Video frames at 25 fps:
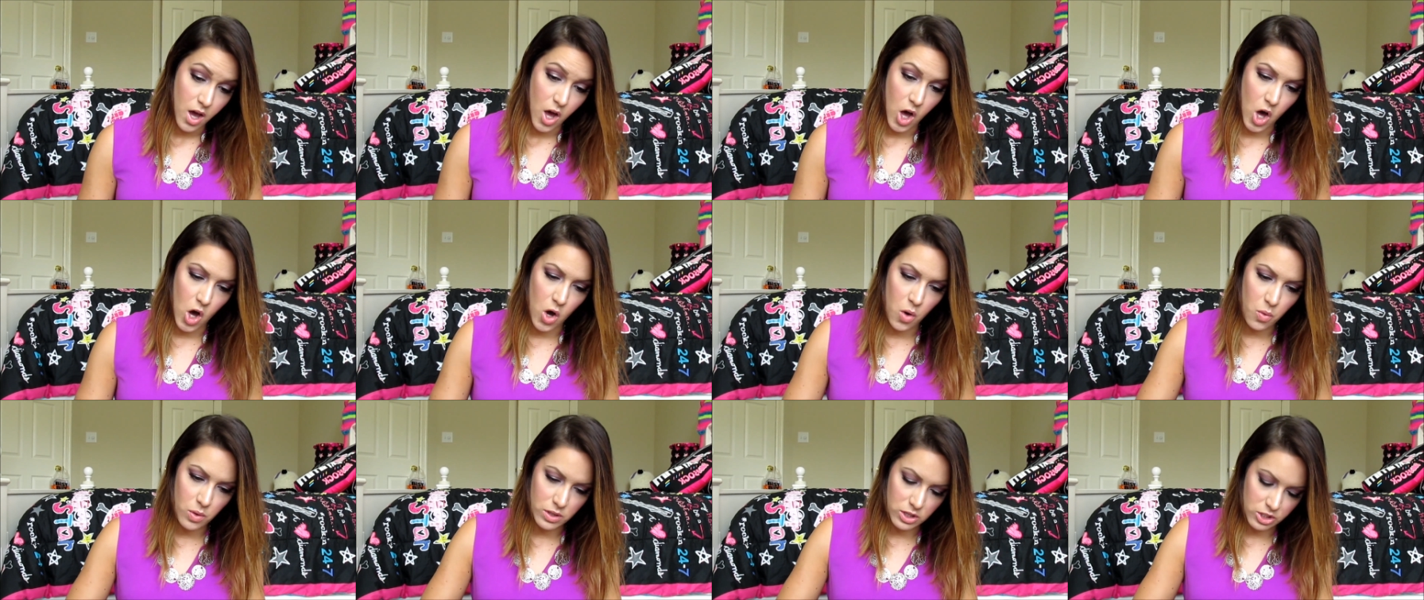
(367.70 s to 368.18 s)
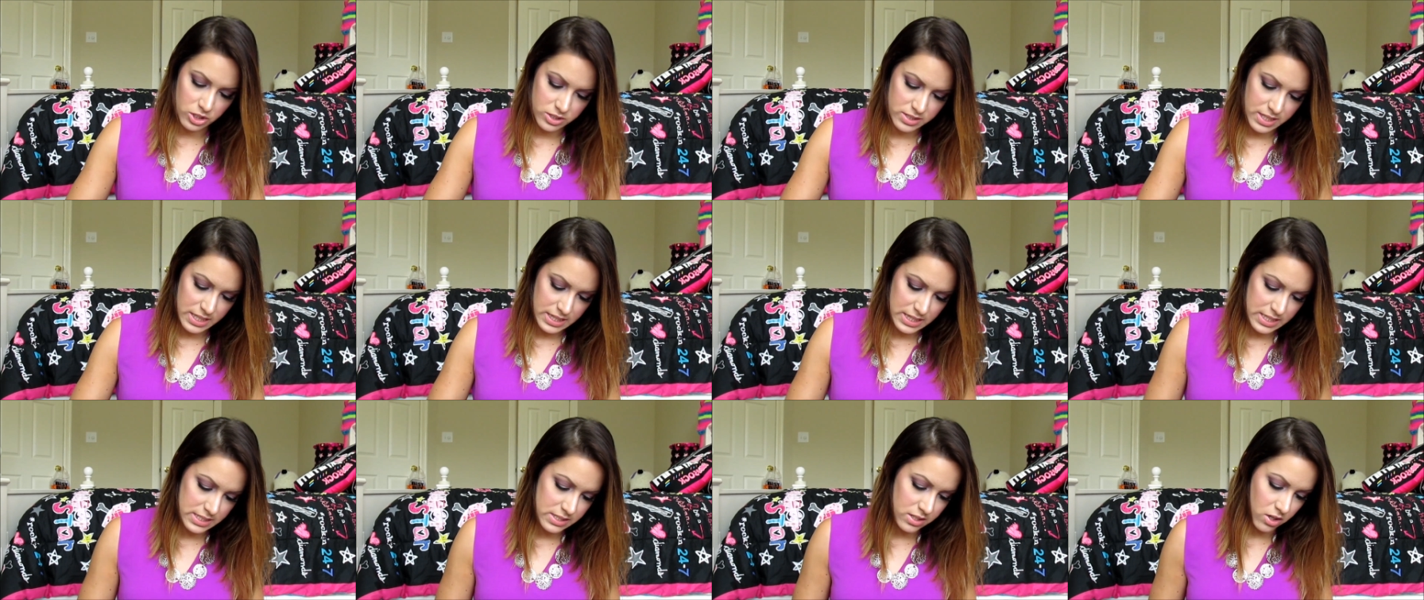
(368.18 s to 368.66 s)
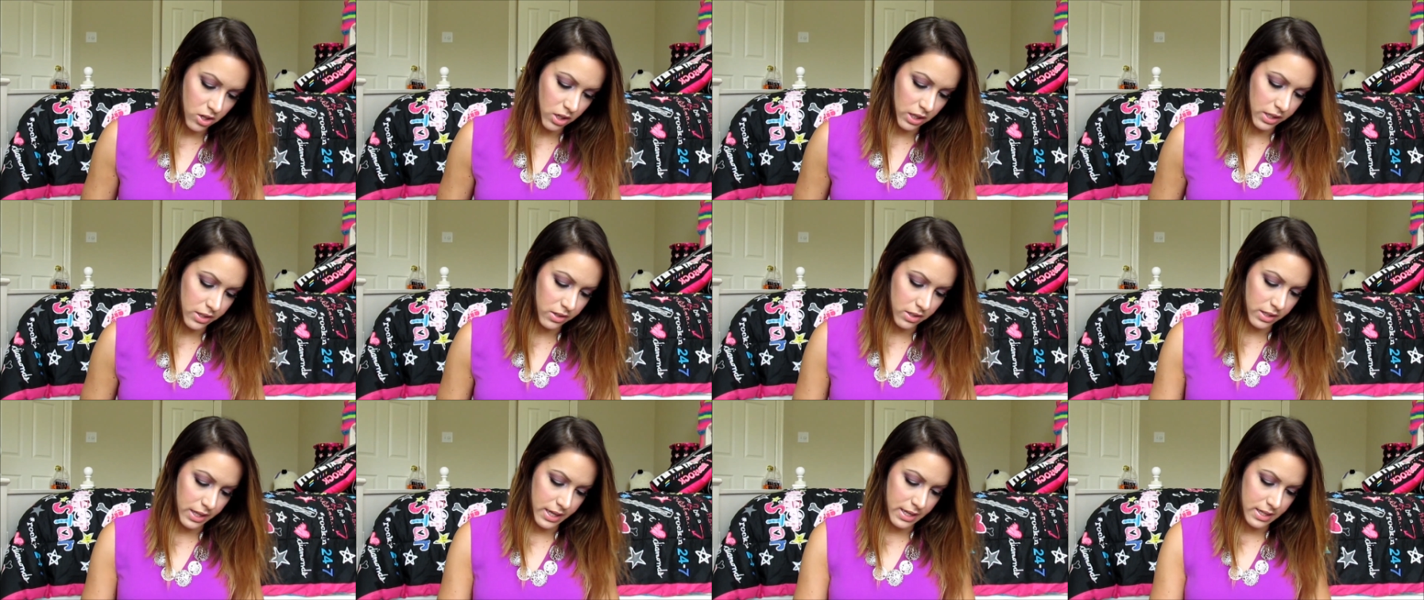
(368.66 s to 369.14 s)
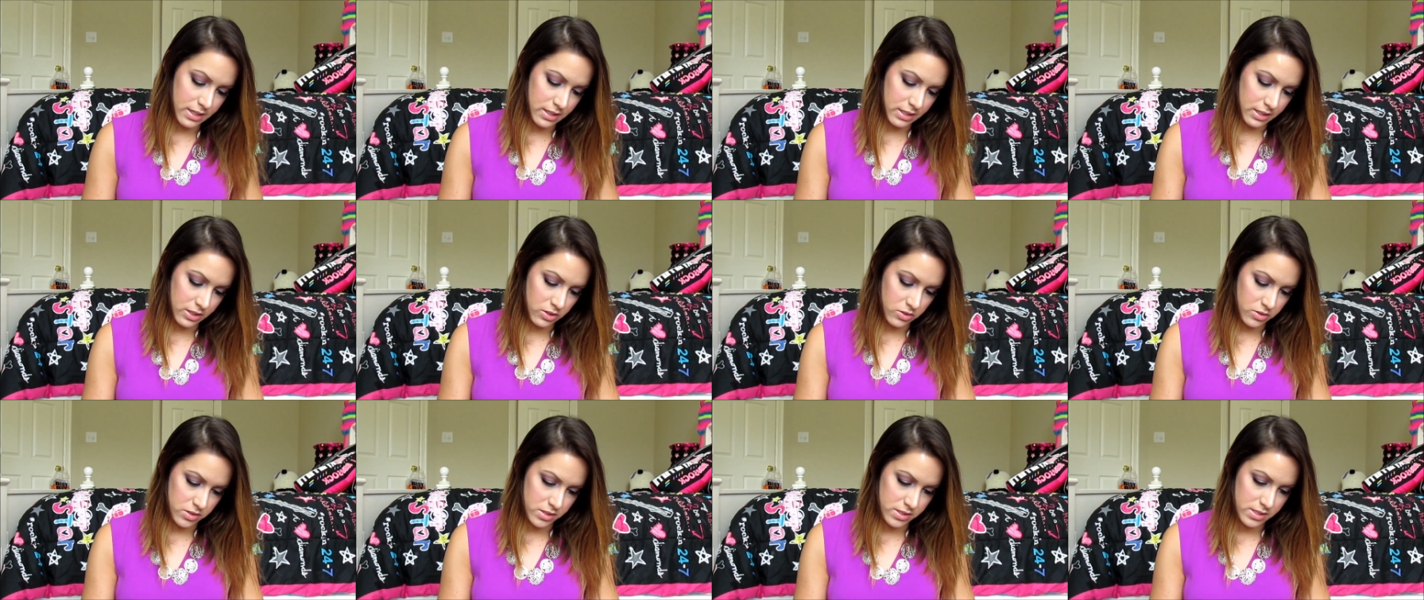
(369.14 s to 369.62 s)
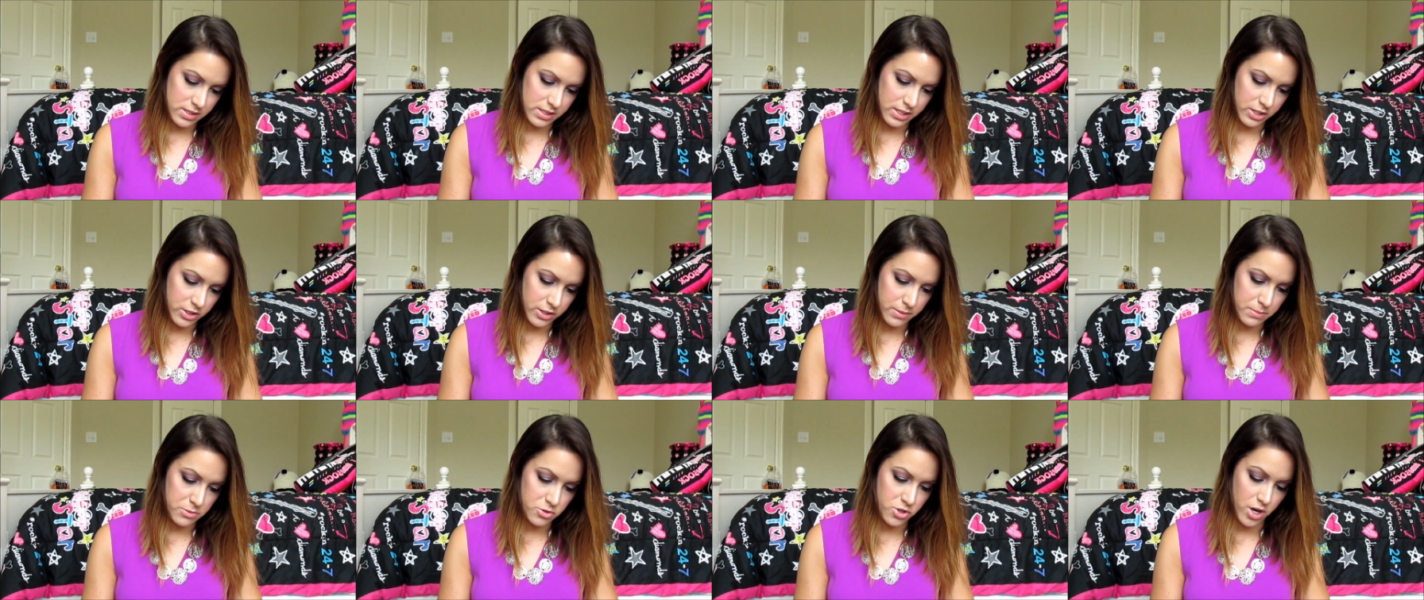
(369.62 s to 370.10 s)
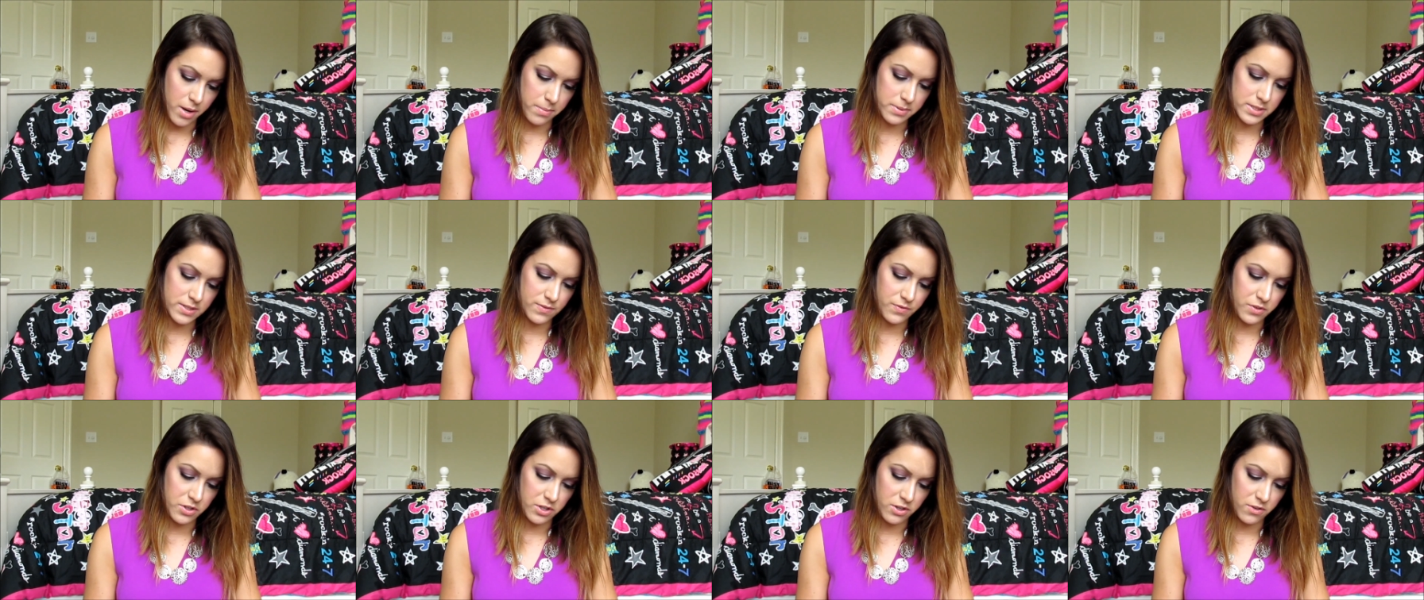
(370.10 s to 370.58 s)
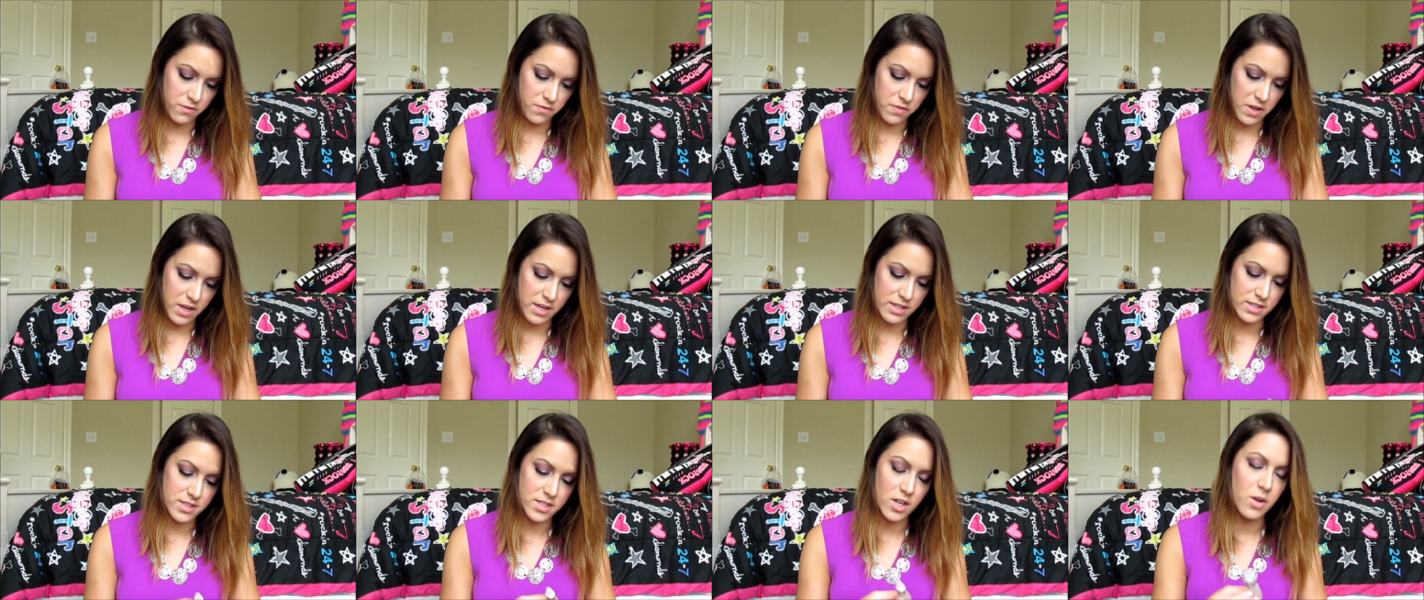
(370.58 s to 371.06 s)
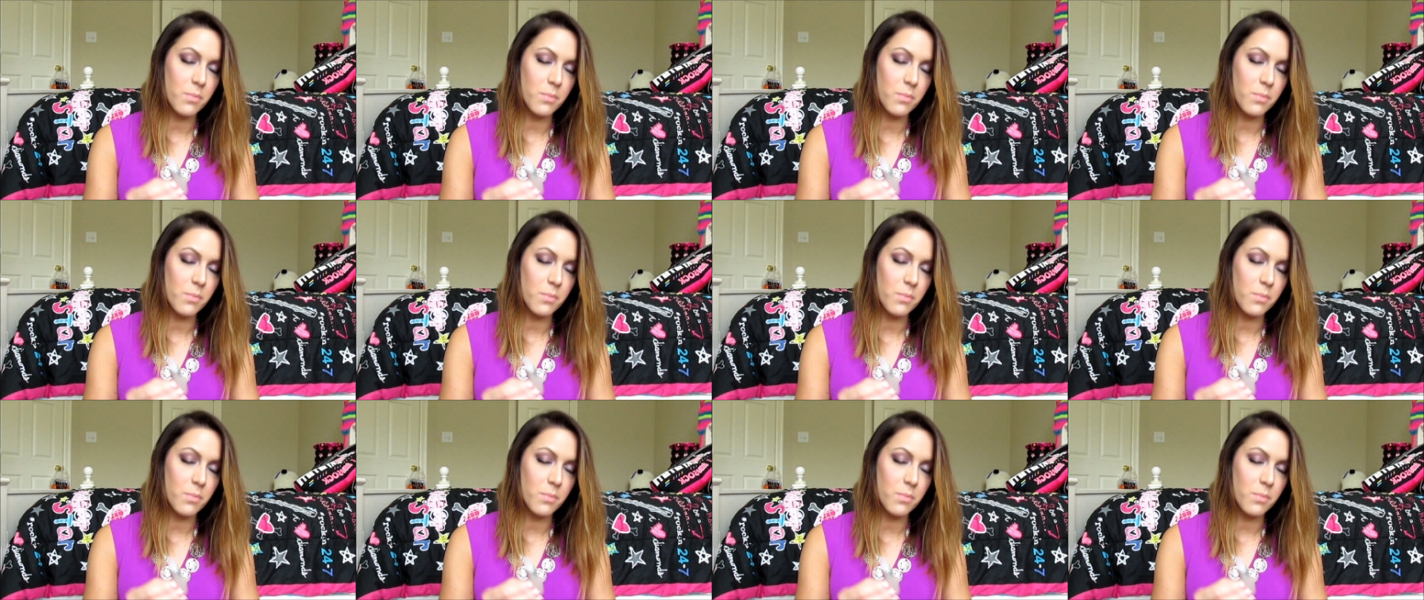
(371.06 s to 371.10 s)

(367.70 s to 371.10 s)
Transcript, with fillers: Oh, it looks like this are li like little serum drops for your face.